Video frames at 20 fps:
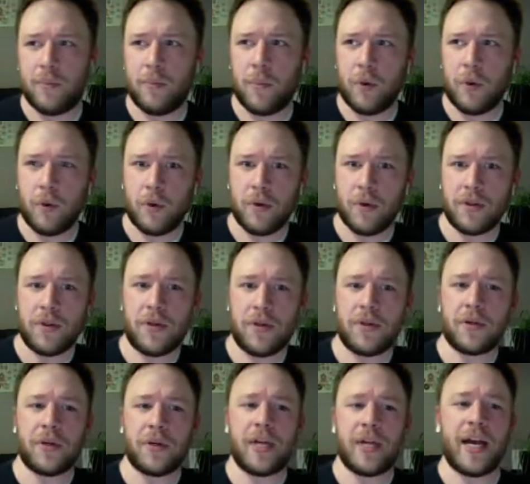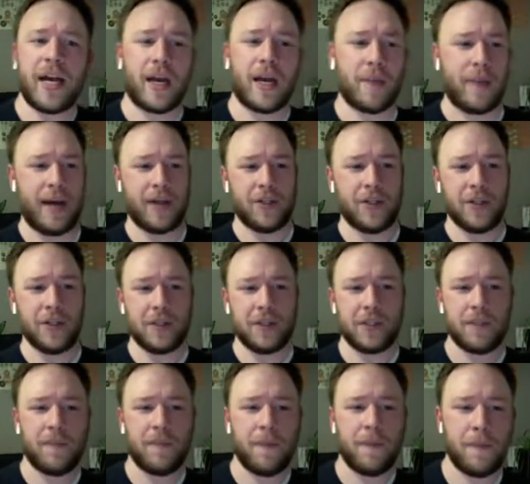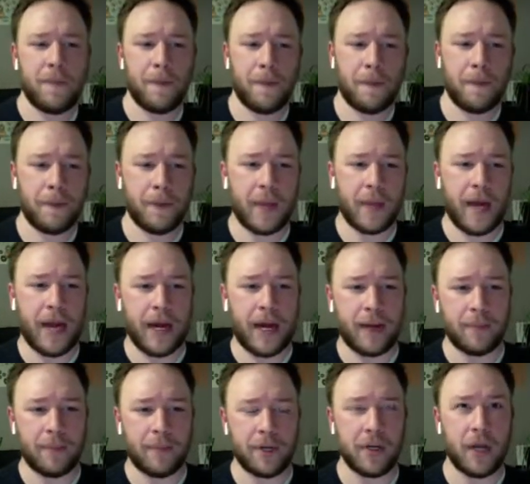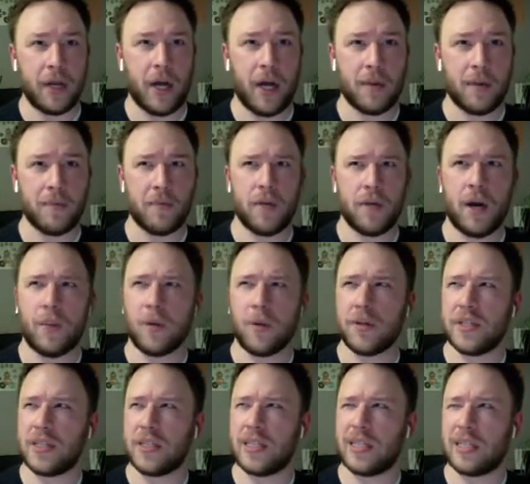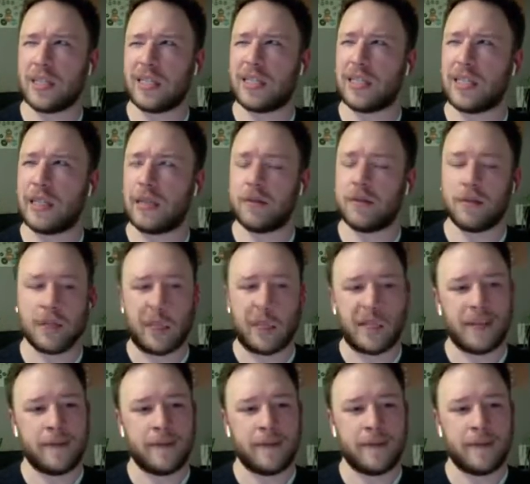there are more than thirty heck batches. Okay. Uh, but not not more than sixty.